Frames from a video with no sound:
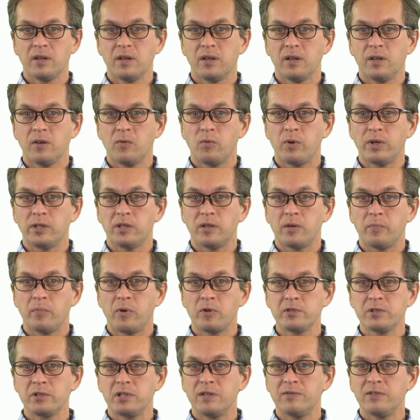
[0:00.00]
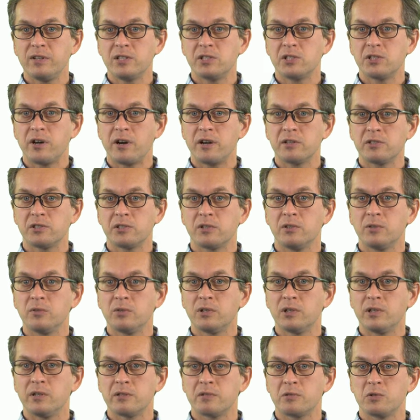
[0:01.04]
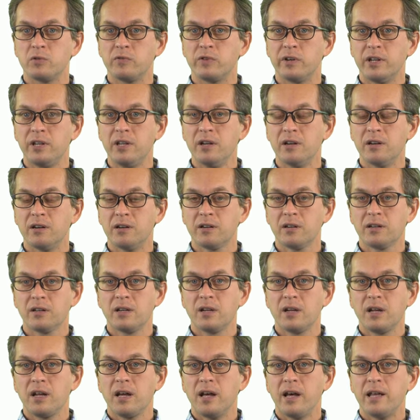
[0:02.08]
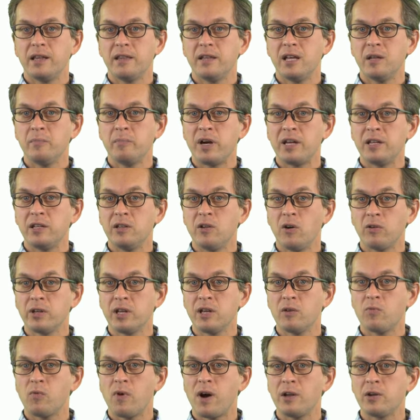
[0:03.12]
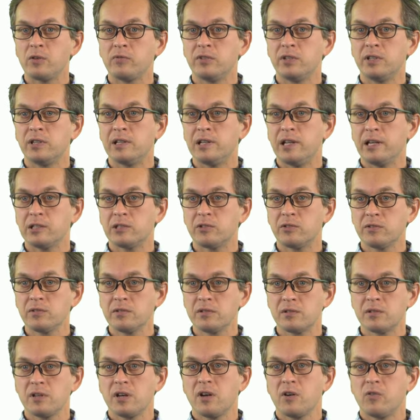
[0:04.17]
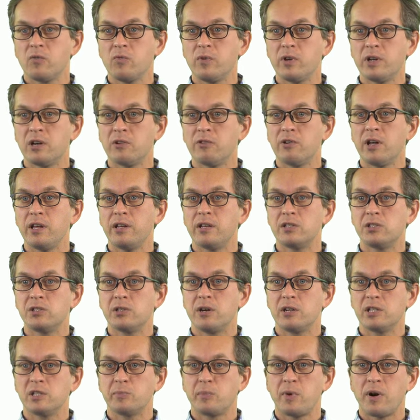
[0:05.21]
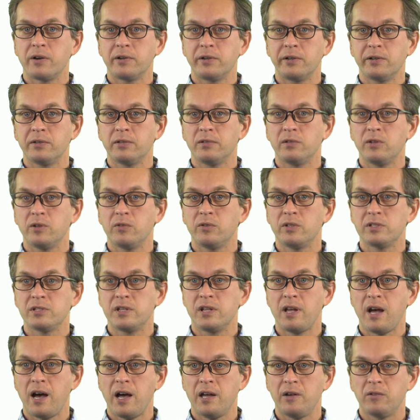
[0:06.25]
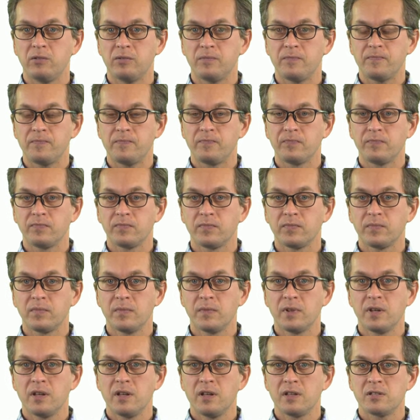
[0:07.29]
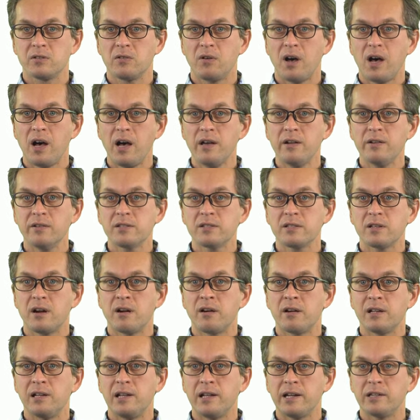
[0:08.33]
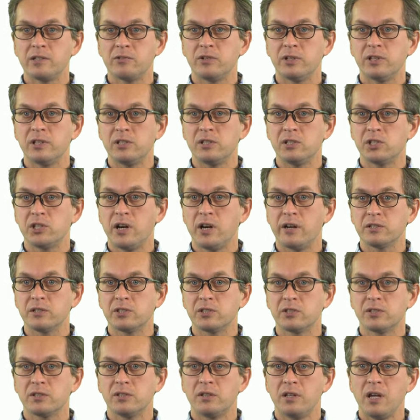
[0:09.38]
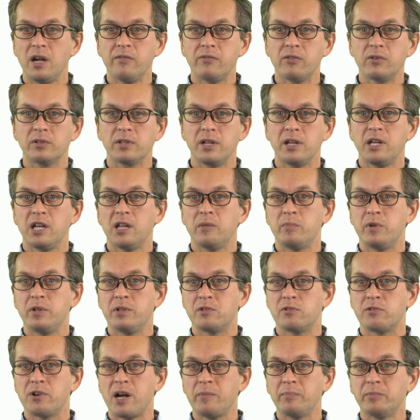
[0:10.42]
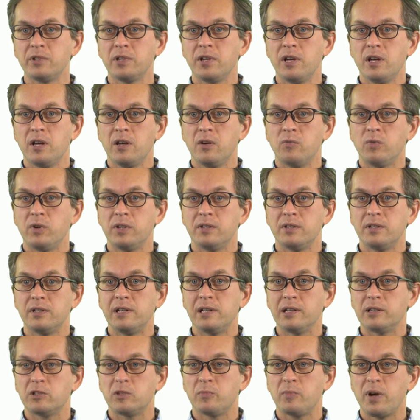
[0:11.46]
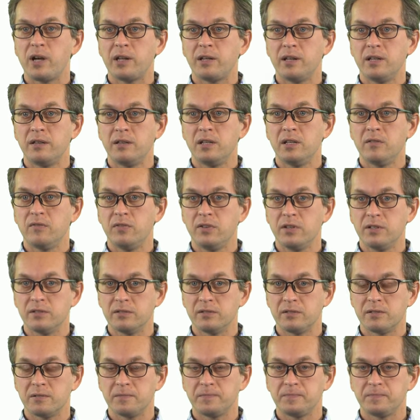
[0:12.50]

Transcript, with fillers: with positively charged nucleus over here, and then by knocking one of the electrons, we create a charged particle known as an ion. So ions are electrically charged, therefore they can be trapped with electromagnetic fields.